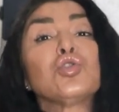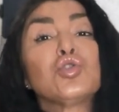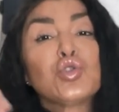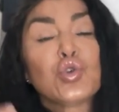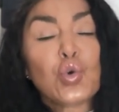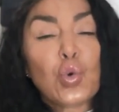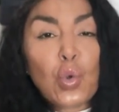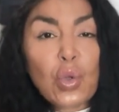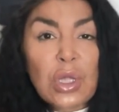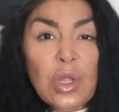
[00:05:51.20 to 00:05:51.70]

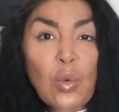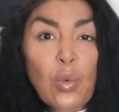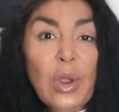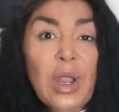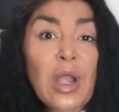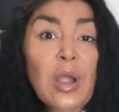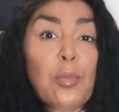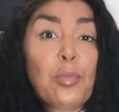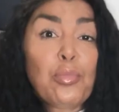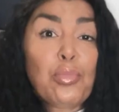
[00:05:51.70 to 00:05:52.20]
tool
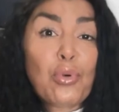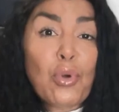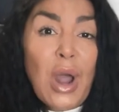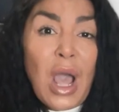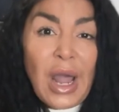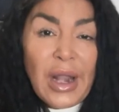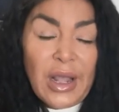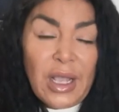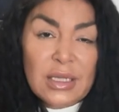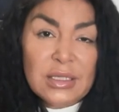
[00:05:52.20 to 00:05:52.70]
aware,
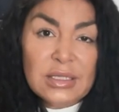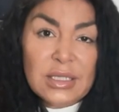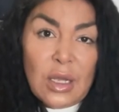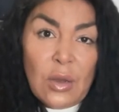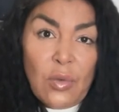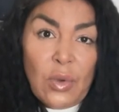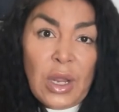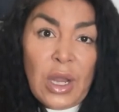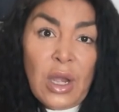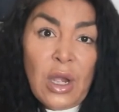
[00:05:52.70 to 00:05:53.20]
product
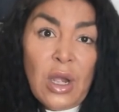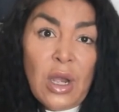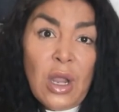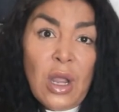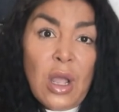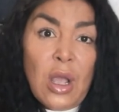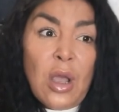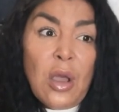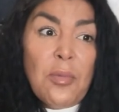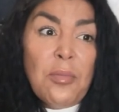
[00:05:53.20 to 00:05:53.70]
aware
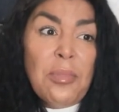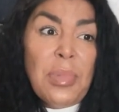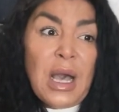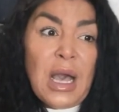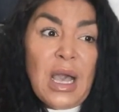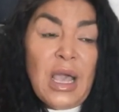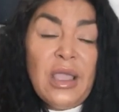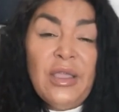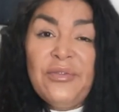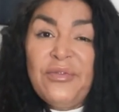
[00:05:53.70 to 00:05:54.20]

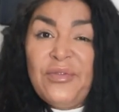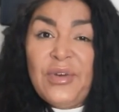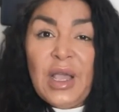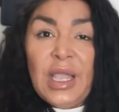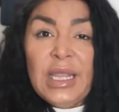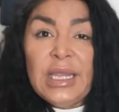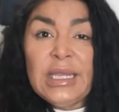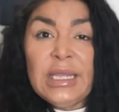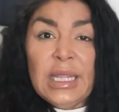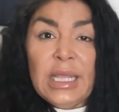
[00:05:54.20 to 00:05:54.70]
by
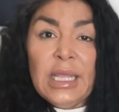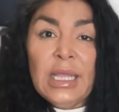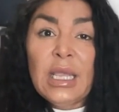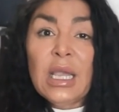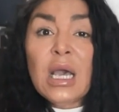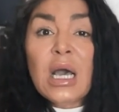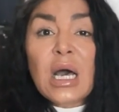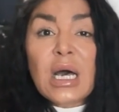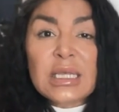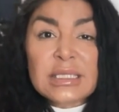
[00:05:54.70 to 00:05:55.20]
finding
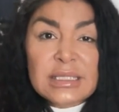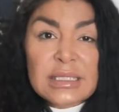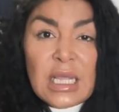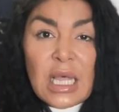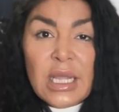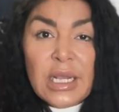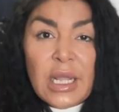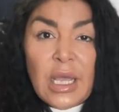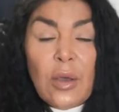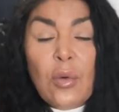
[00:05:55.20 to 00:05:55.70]

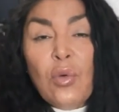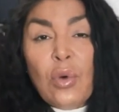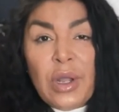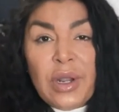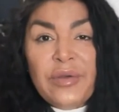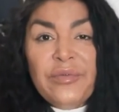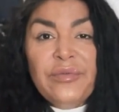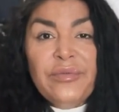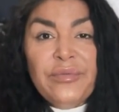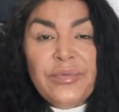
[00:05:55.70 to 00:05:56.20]
Asana,
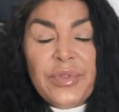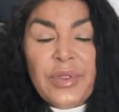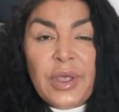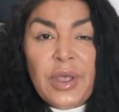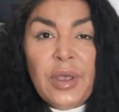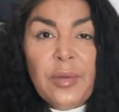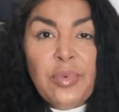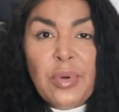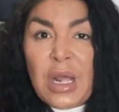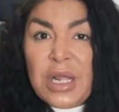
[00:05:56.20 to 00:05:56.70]
one of
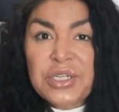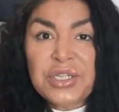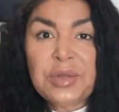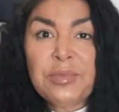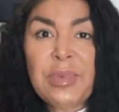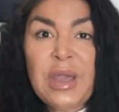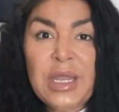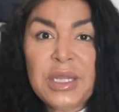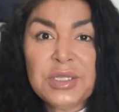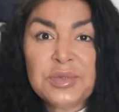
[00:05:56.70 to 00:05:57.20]
the
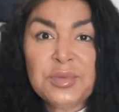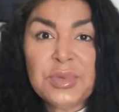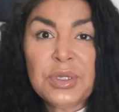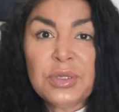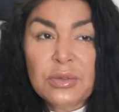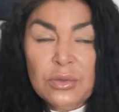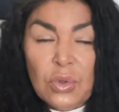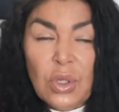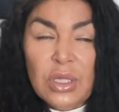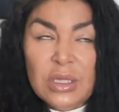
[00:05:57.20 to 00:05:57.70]
project management,
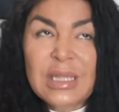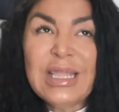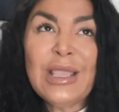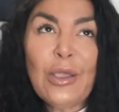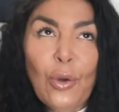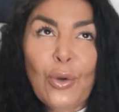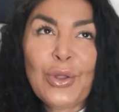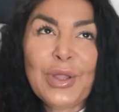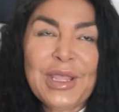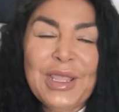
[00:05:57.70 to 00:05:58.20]
well, the
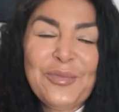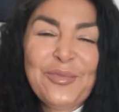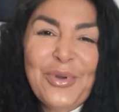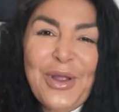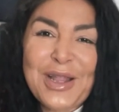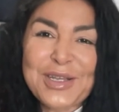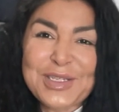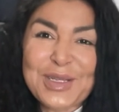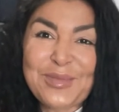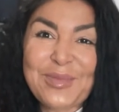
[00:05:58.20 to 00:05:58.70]
only
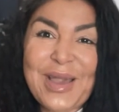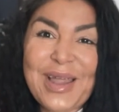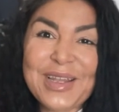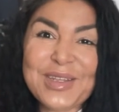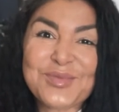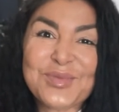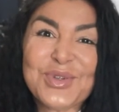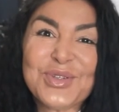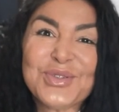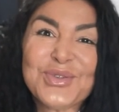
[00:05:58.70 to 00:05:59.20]
project
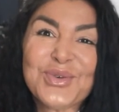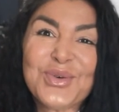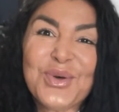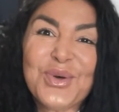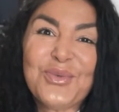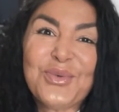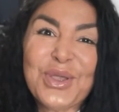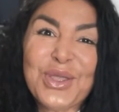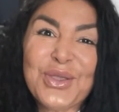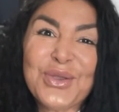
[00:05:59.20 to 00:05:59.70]
management
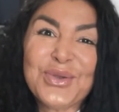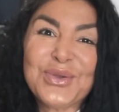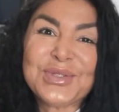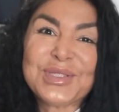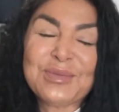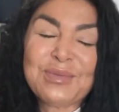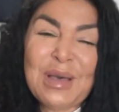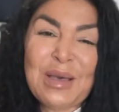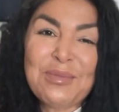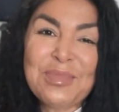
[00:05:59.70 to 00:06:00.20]
tool we
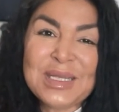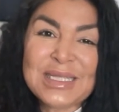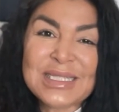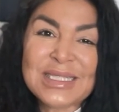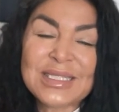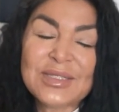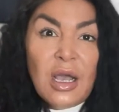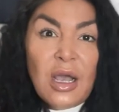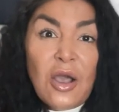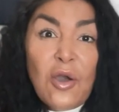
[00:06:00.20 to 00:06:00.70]
use in my
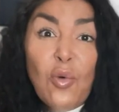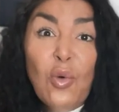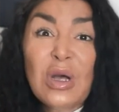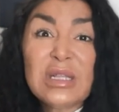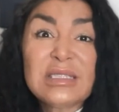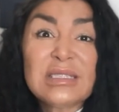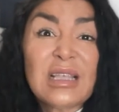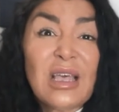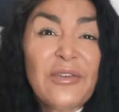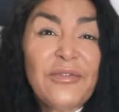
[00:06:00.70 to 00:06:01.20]
business.
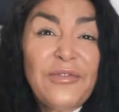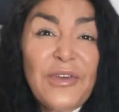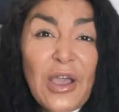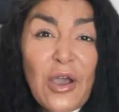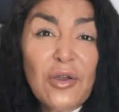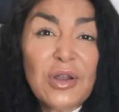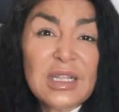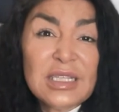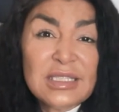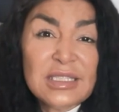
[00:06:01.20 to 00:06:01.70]
Once I
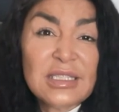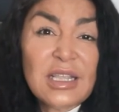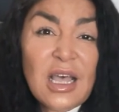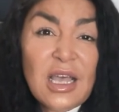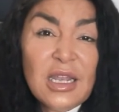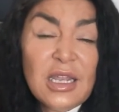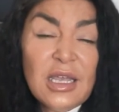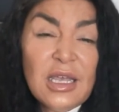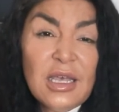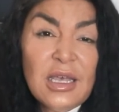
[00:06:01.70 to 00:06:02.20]
found
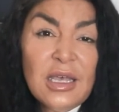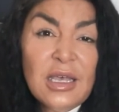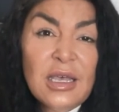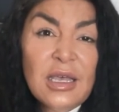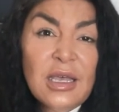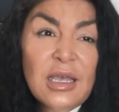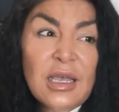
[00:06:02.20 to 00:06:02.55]
Asana,